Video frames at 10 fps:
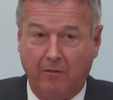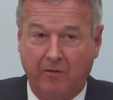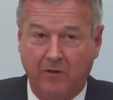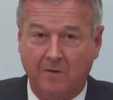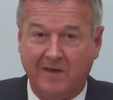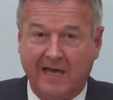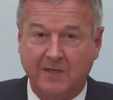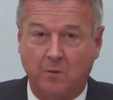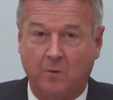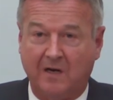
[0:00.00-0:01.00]
the UK
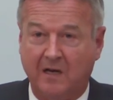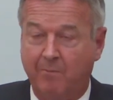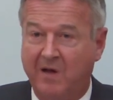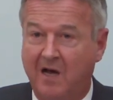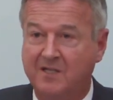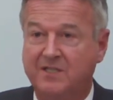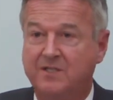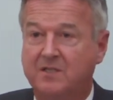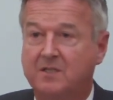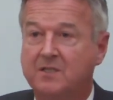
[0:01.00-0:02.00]
is already a party
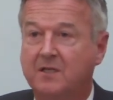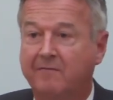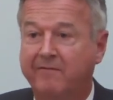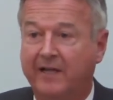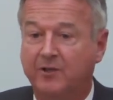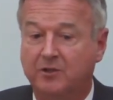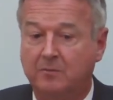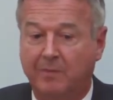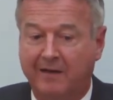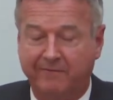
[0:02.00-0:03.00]
to this
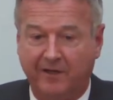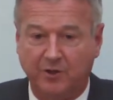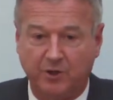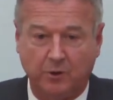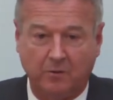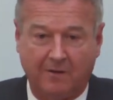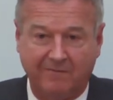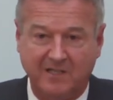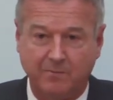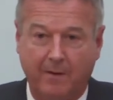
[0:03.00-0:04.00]
convention by virtue
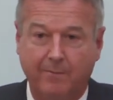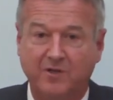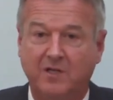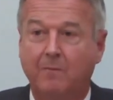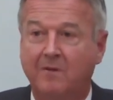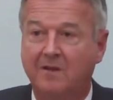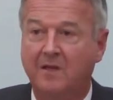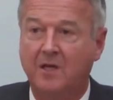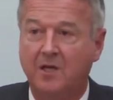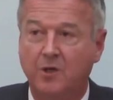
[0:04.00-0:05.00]
of its membership with
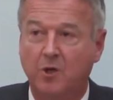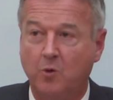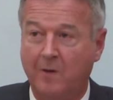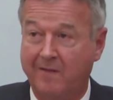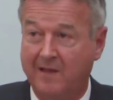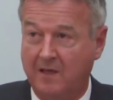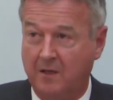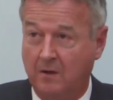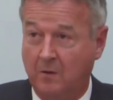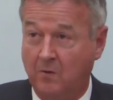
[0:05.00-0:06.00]
the EU, and the
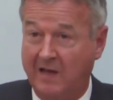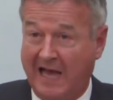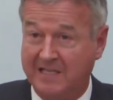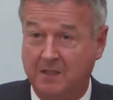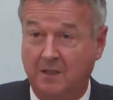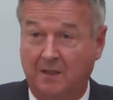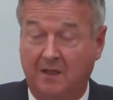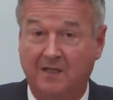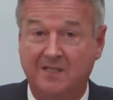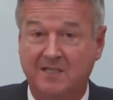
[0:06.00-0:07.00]
EU has
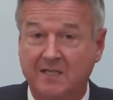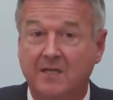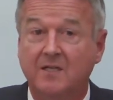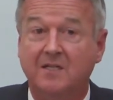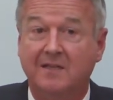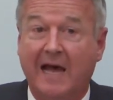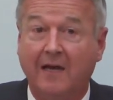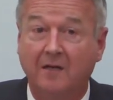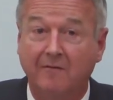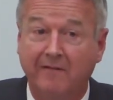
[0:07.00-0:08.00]
acceded to
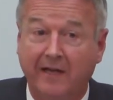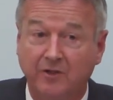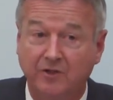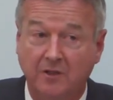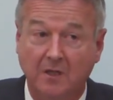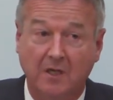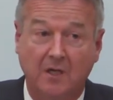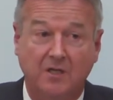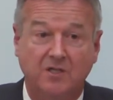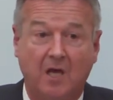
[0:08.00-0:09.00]
that convention.
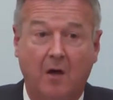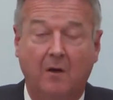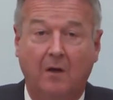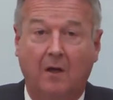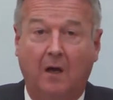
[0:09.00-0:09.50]
So,